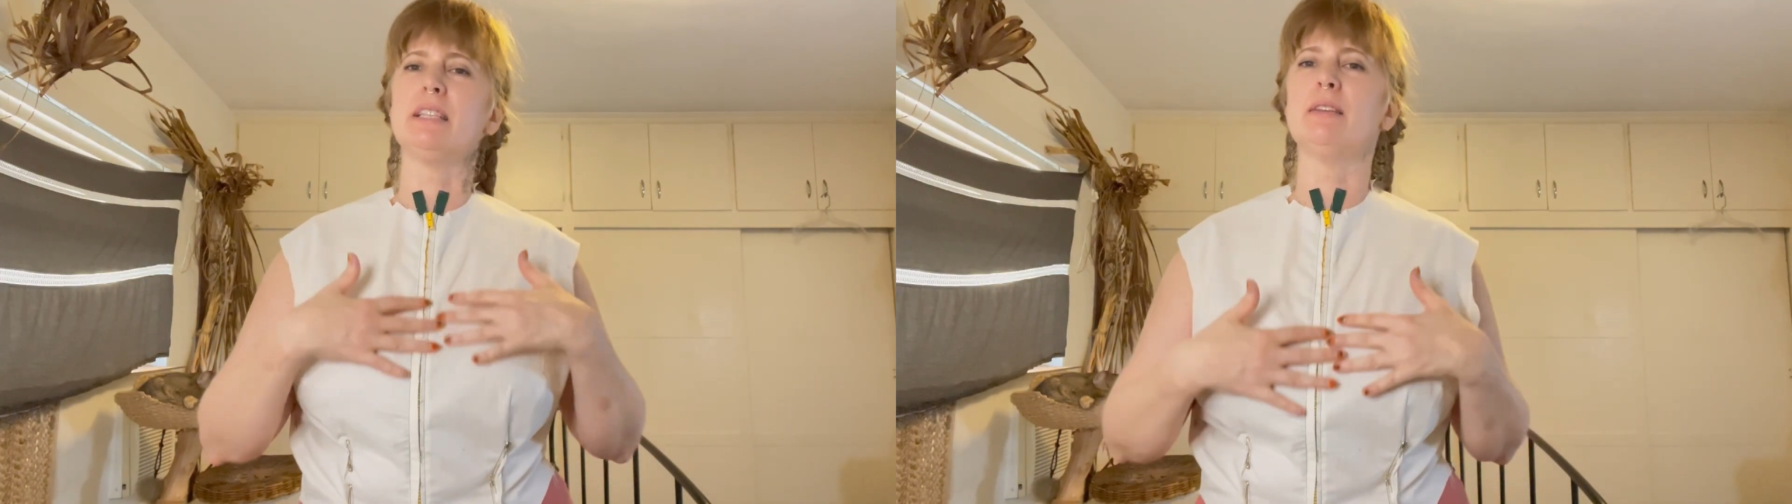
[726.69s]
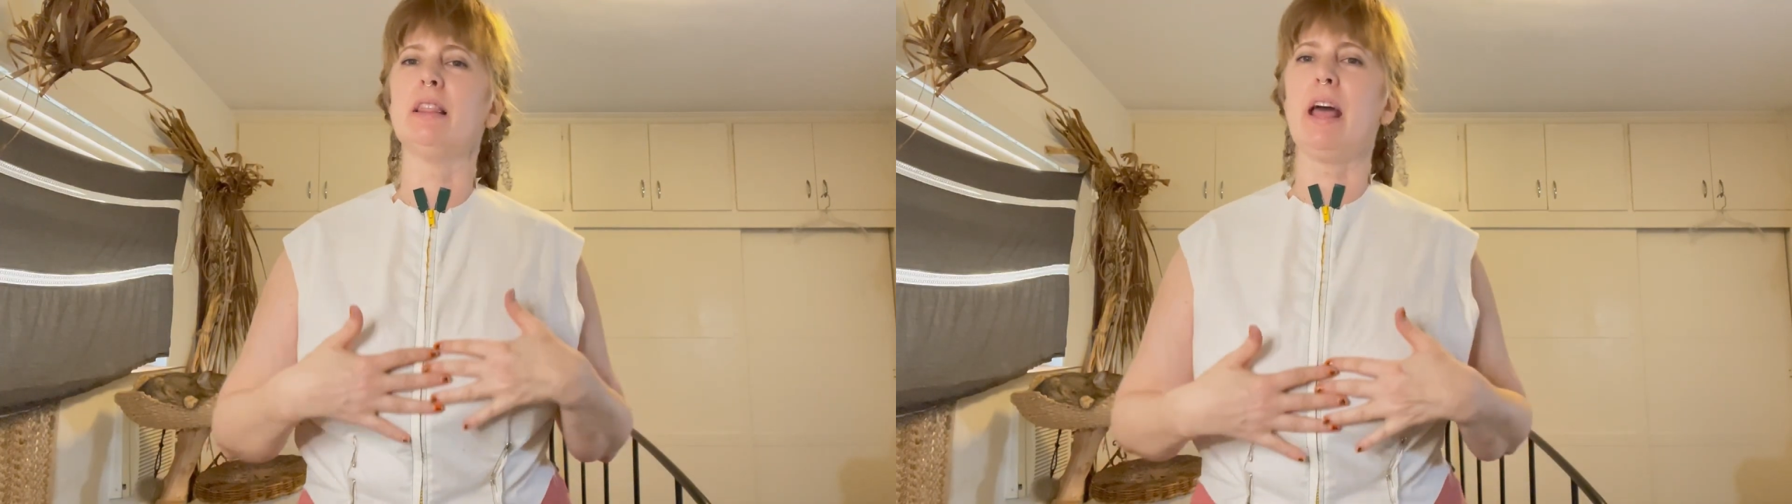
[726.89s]

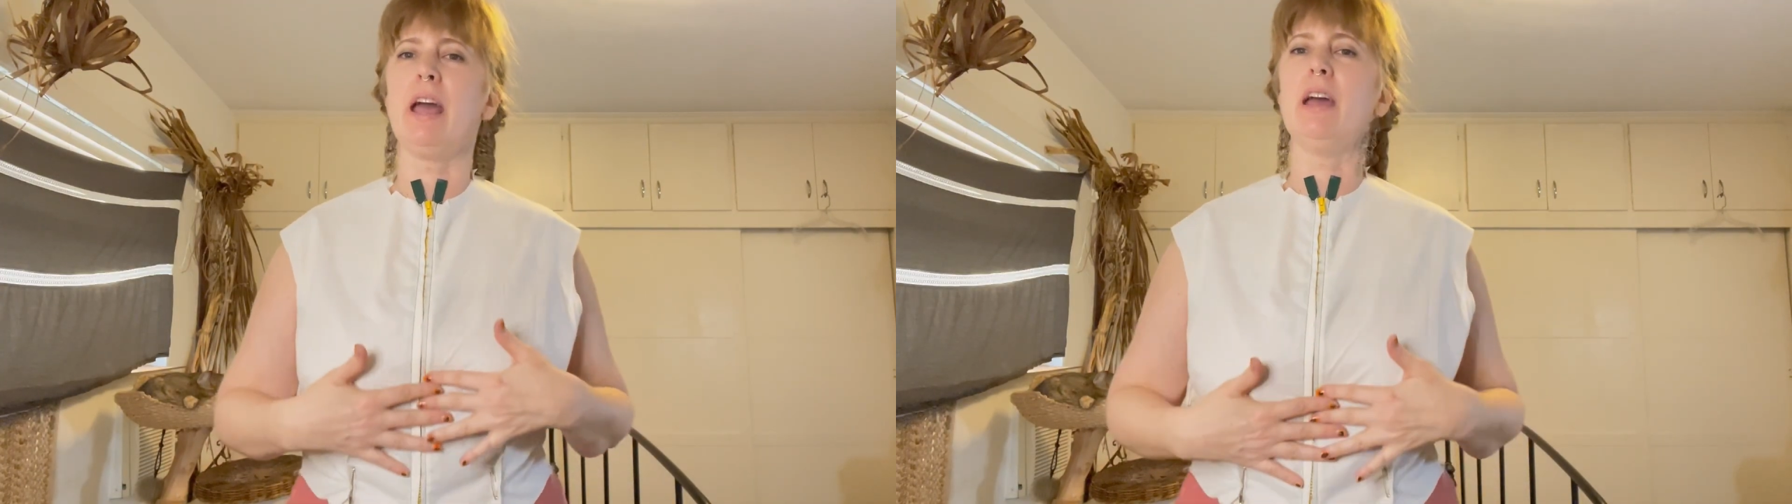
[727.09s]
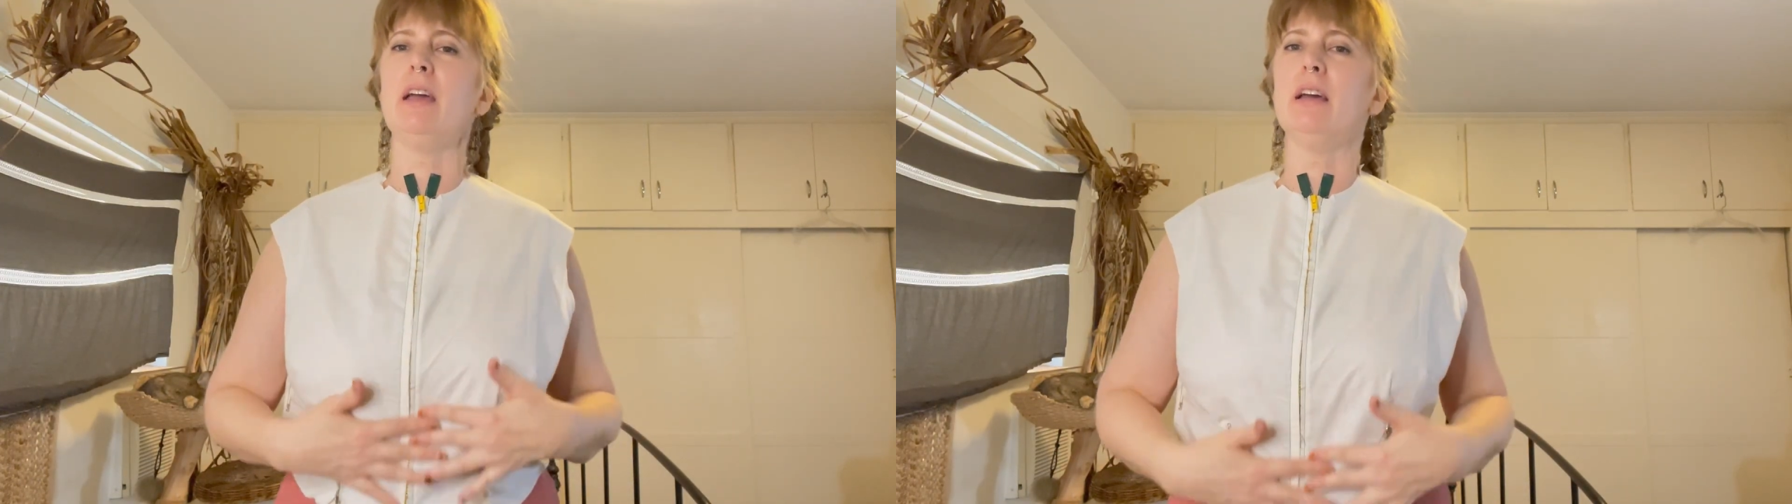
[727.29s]
to
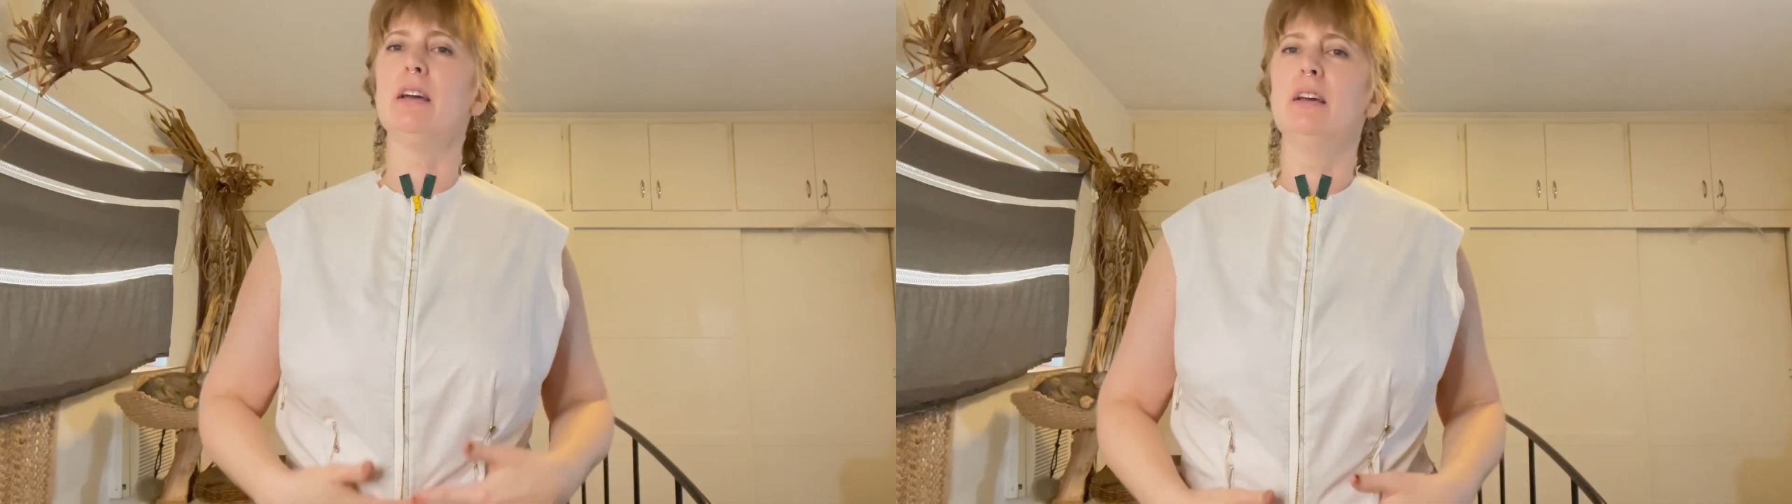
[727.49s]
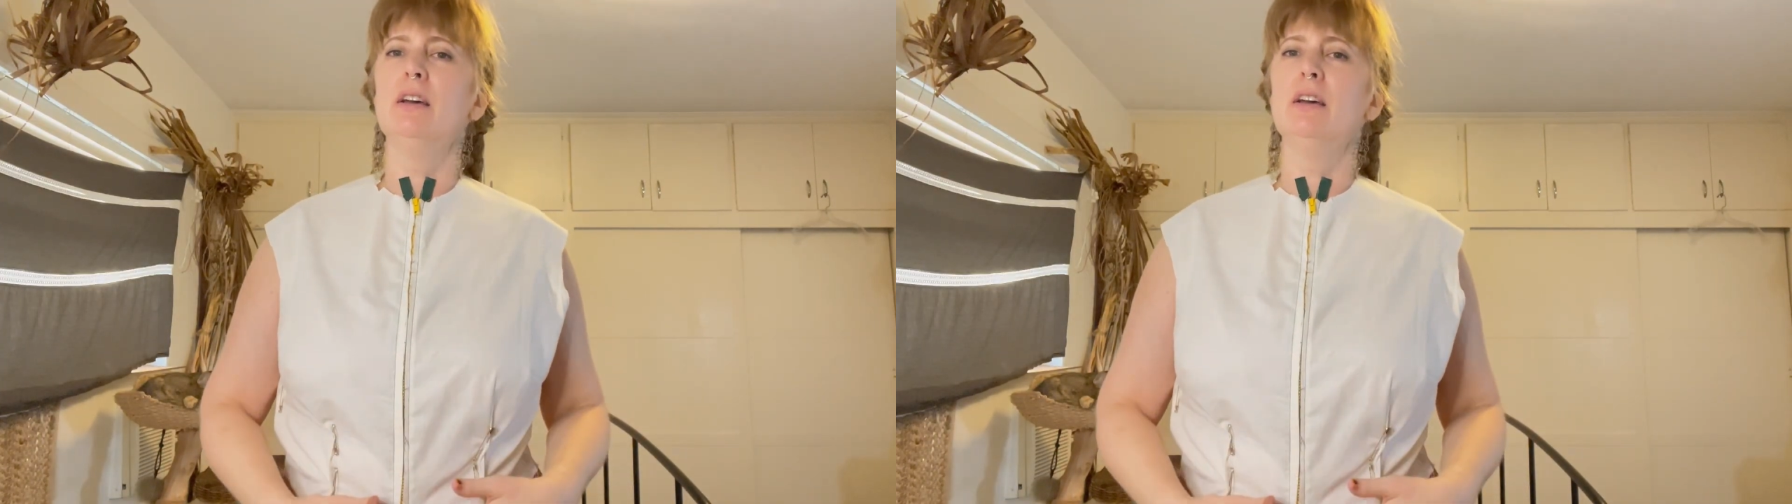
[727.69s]
lay